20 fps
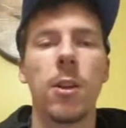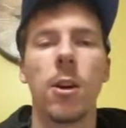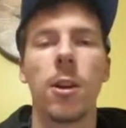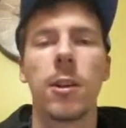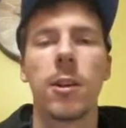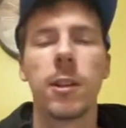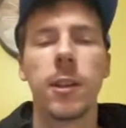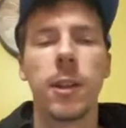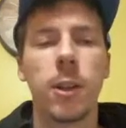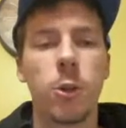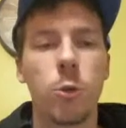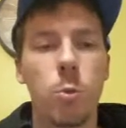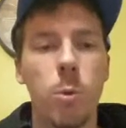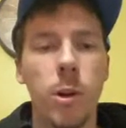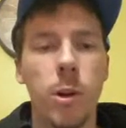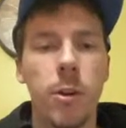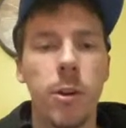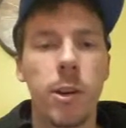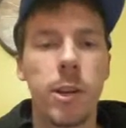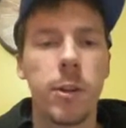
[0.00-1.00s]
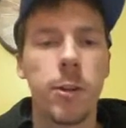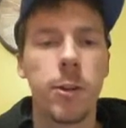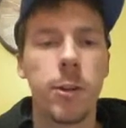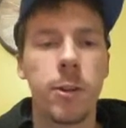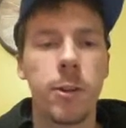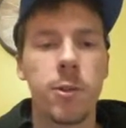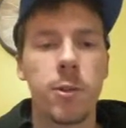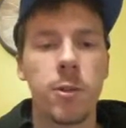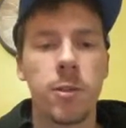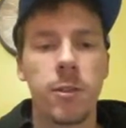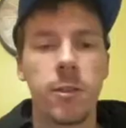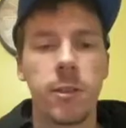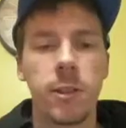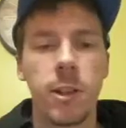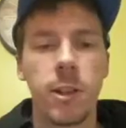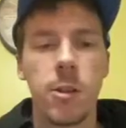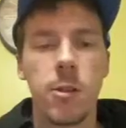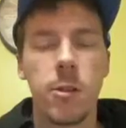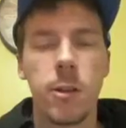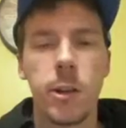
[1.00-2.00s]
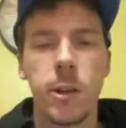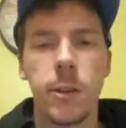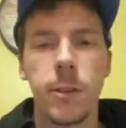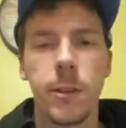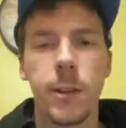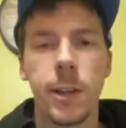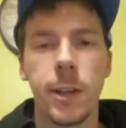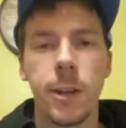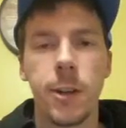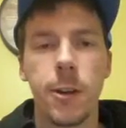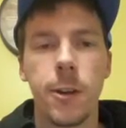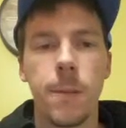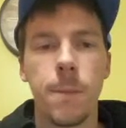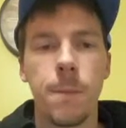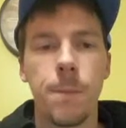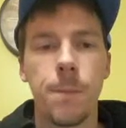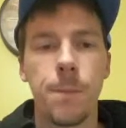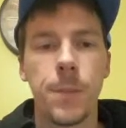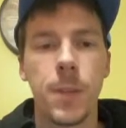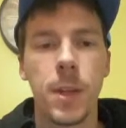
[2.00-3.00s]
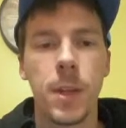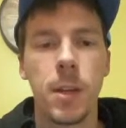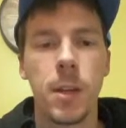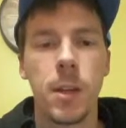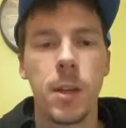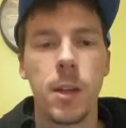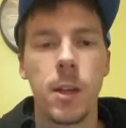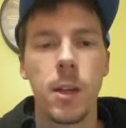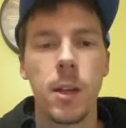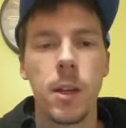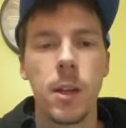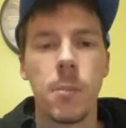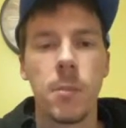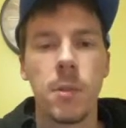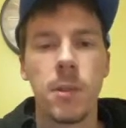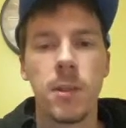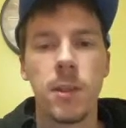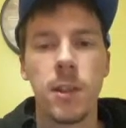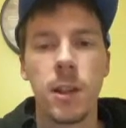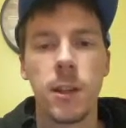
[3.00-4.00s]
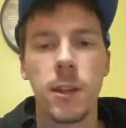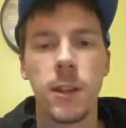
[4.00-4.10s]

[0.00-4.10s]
logged in on Twitter either. It's just a security thing here. Let me see. I